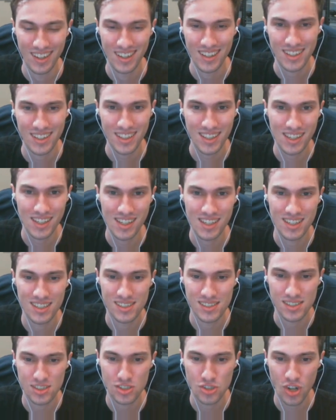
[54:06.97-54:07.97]
He
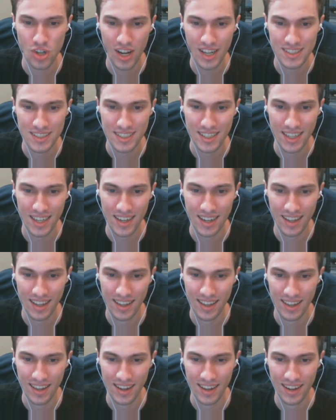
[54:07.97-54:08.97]
is trying to get
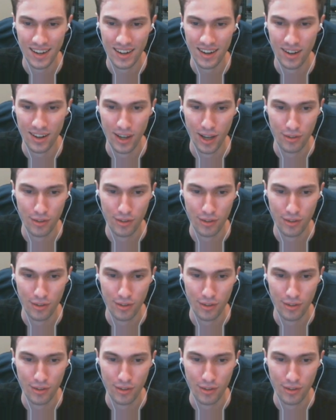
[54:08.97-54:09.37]
a